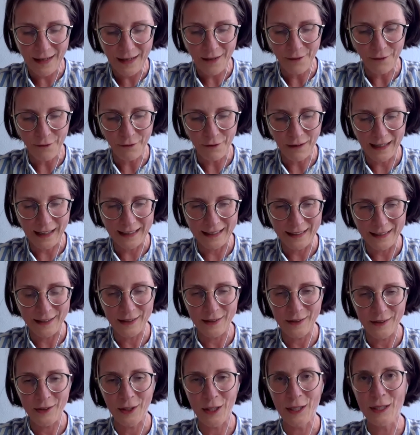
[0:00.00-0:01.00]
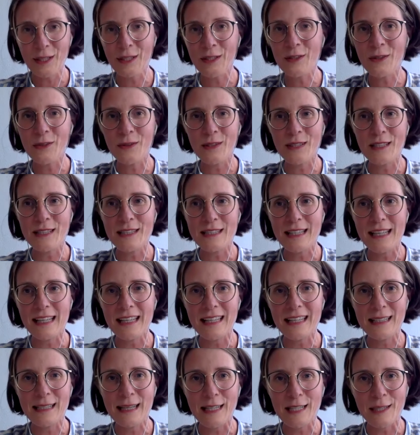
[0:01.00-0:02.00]
Right, turning to the
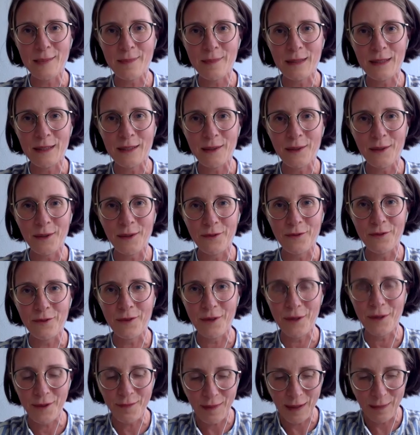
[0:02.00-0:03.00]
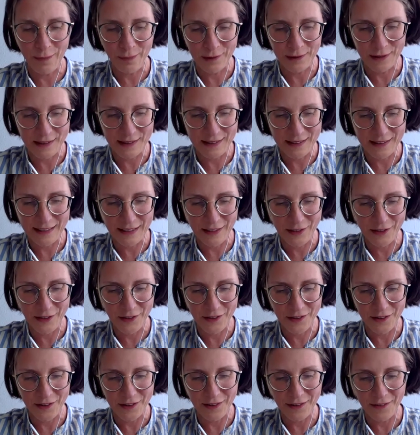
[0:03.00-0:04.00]
second aspect of my
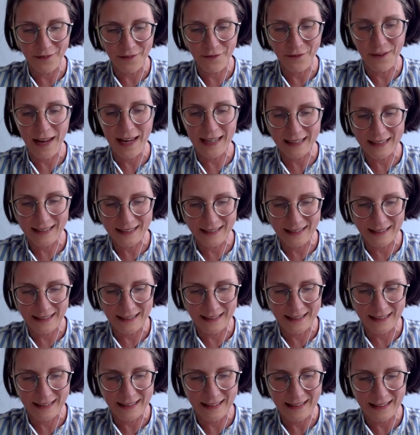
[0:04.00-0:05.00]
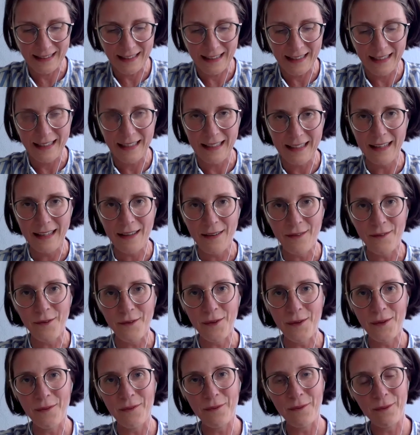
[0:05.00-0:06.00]
presentation, vaccines.
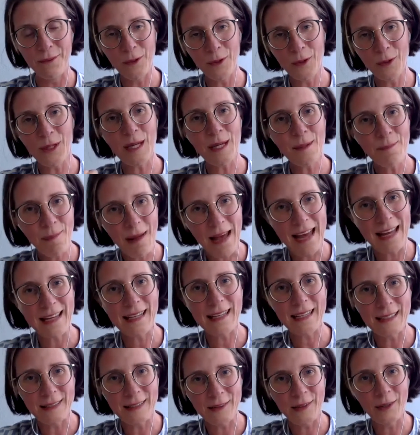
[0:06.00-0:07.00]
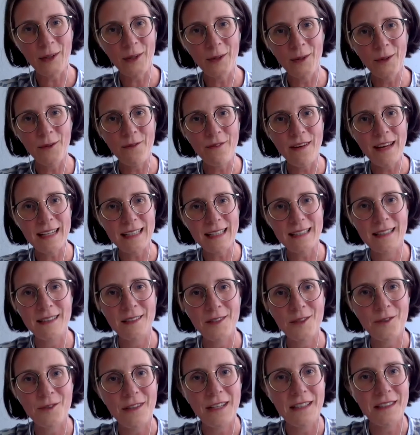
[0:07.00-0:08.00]
Looking back at the whole vaccine
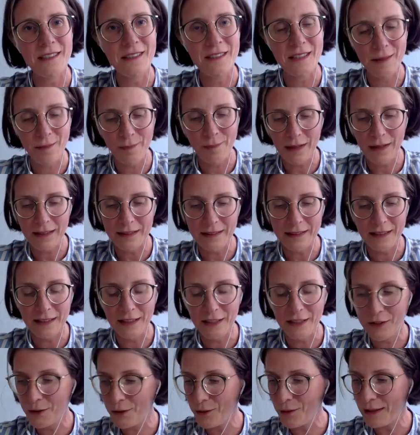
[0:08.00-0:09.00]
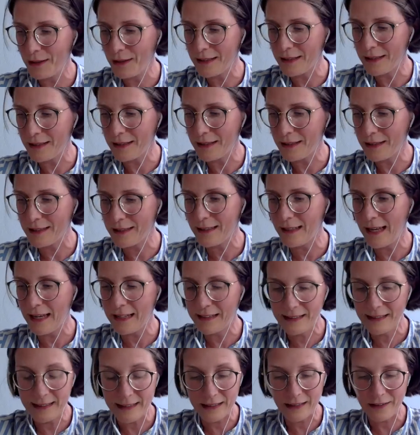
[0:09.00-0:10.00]
strategy by the EU, as
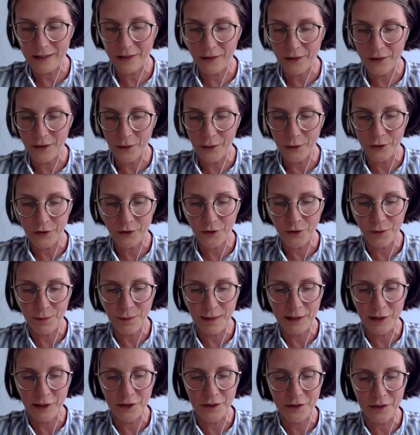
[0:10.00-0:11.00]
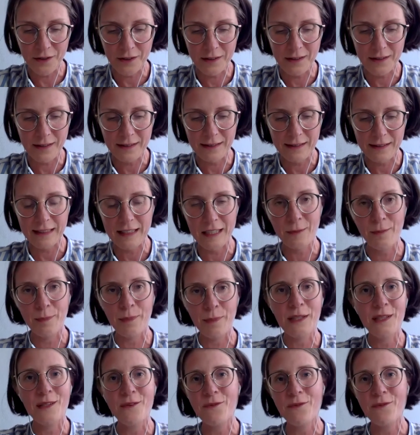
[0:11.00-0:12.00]
Anniek also mentioned, there's
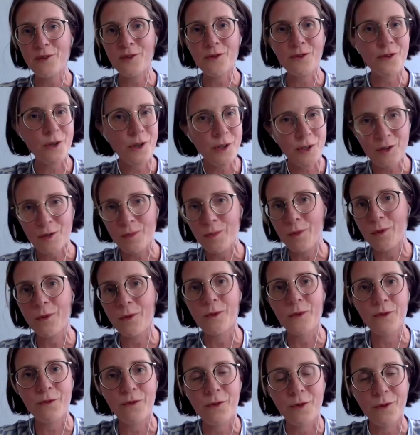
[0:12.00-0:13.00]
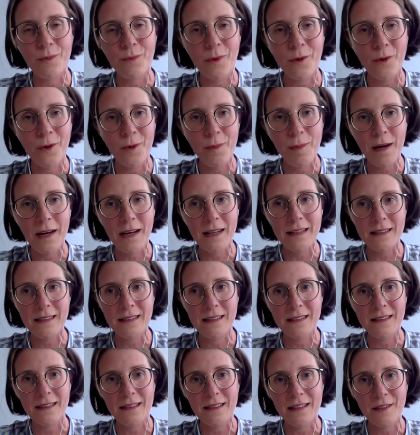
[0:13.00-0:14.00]
been strong support from all
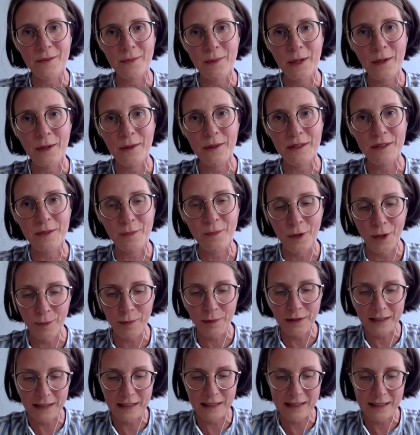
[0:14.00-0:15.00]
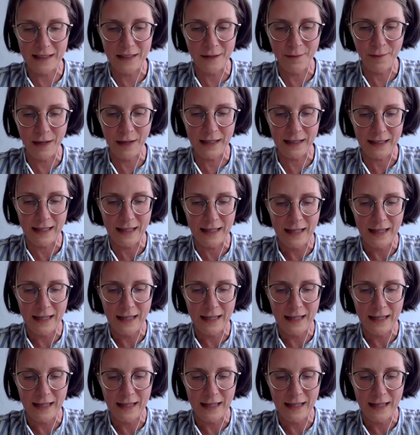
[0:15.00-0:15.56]
parties, as well as the public in Denmark,